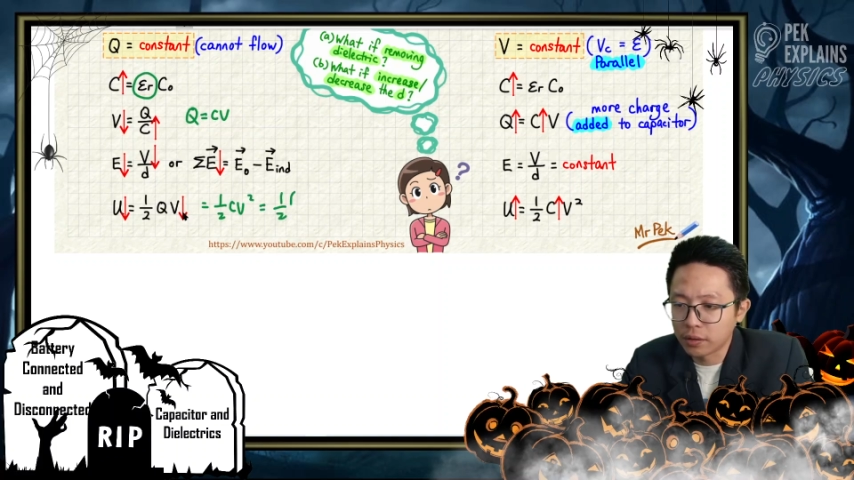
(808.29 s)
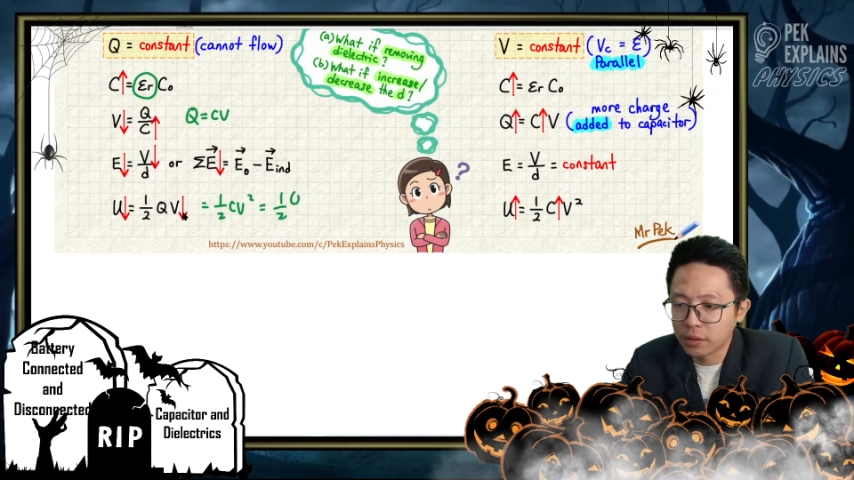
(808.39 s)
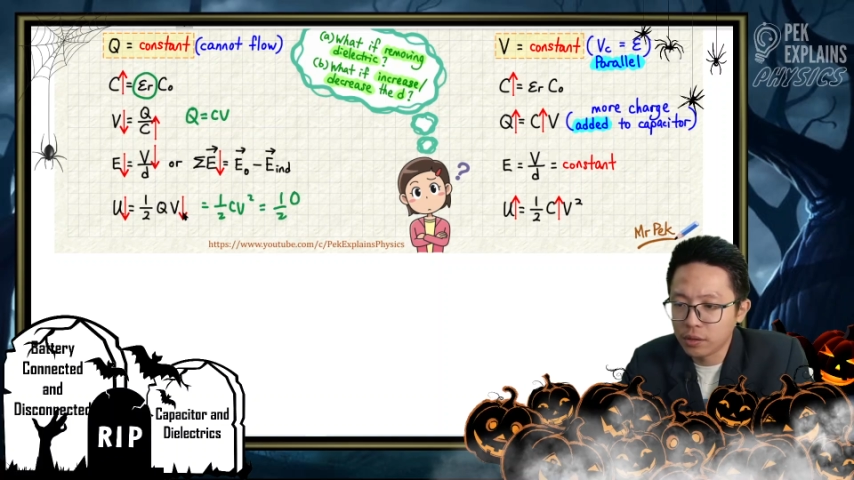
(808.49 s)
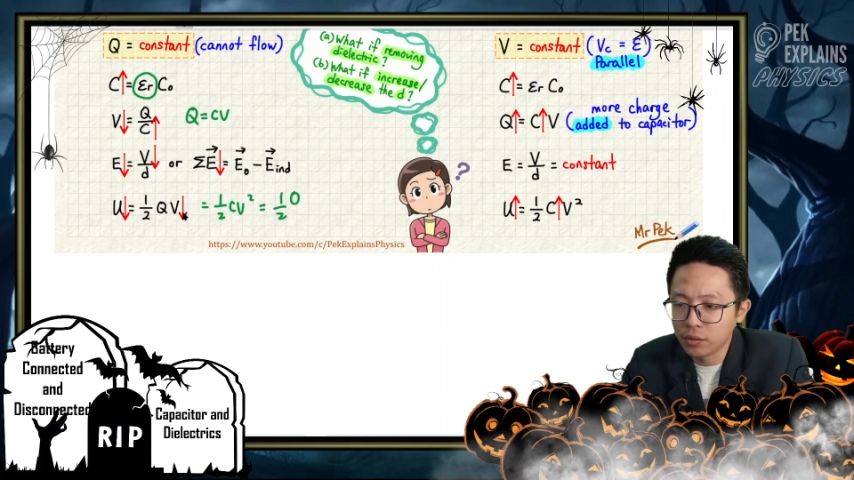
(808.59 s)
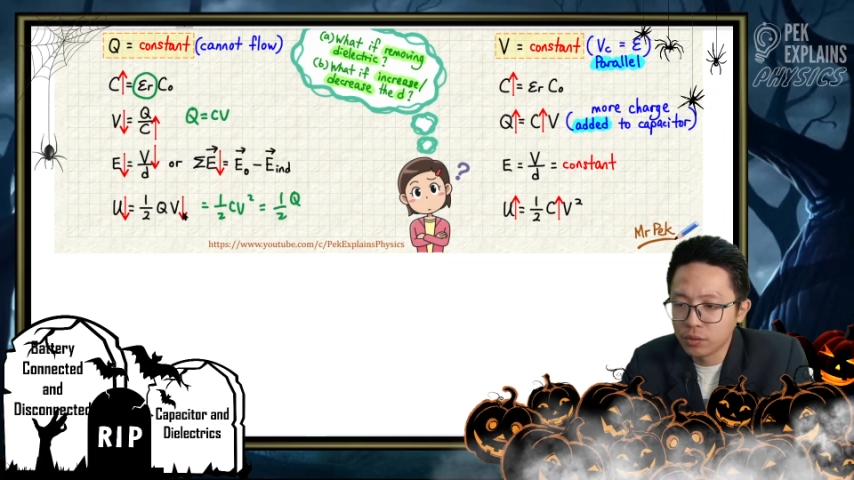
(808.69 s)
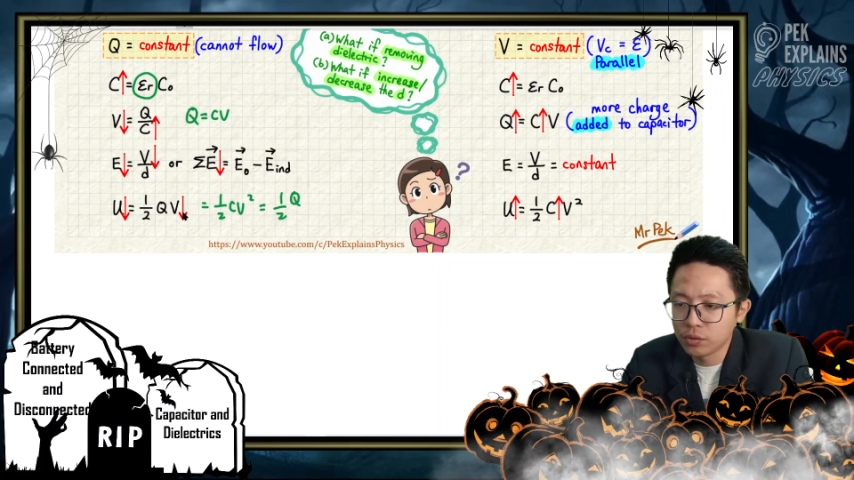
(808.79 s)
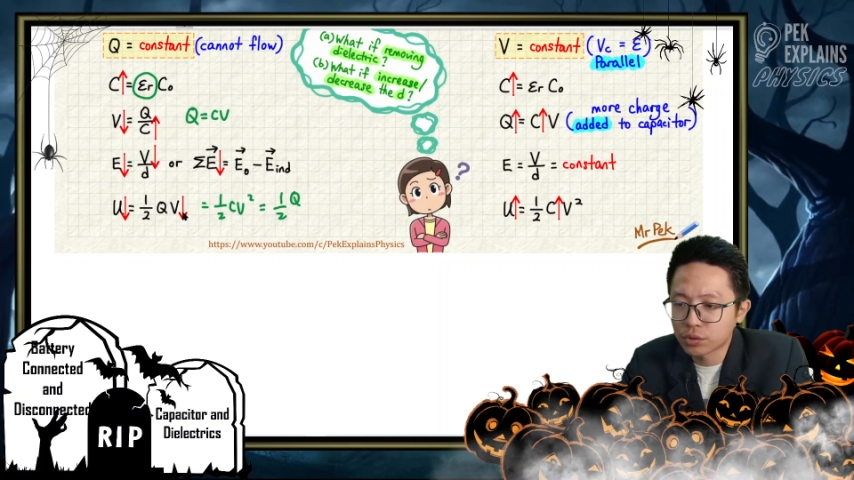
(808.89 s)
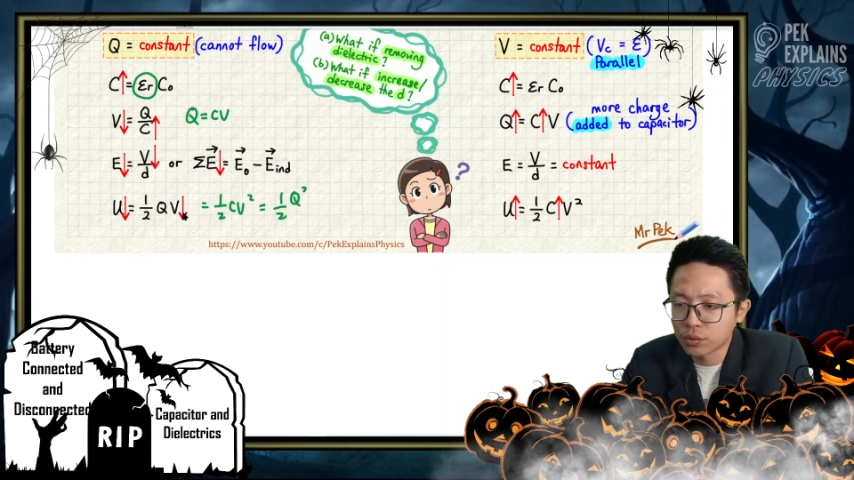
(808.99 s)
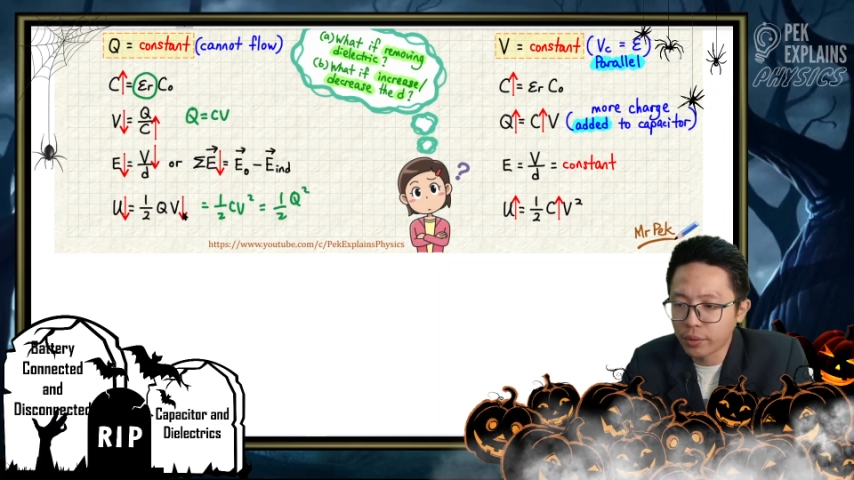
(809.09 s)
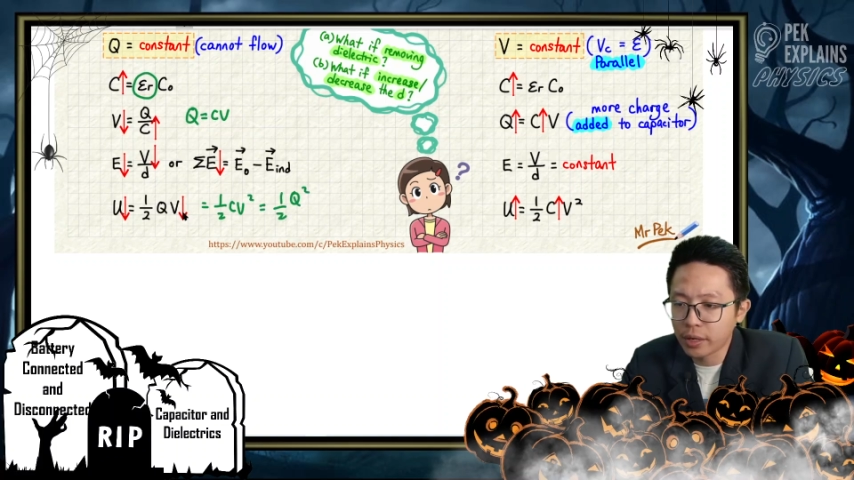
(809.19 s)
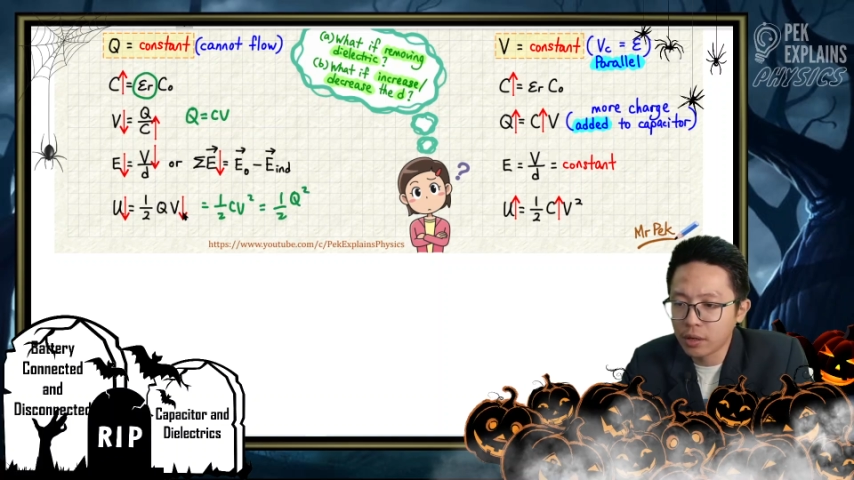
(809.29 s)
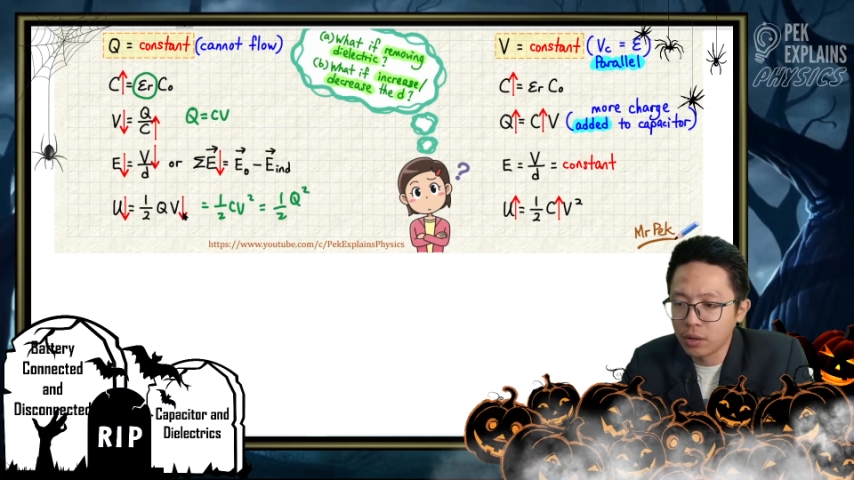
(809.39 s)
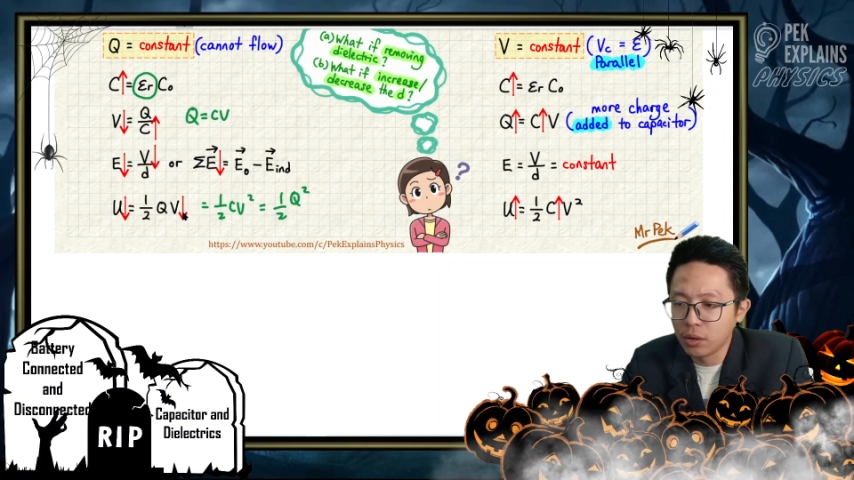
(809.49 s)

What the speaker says: Q square